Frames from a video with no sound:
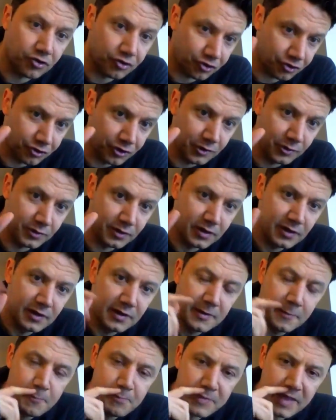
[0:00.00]
Shud,
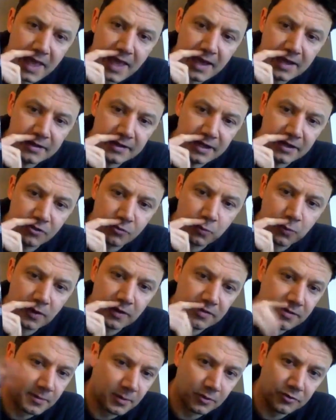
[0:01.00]
and it's one
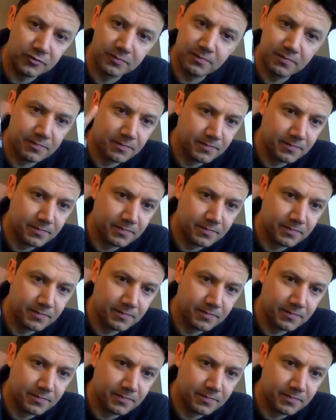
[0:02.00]
of the most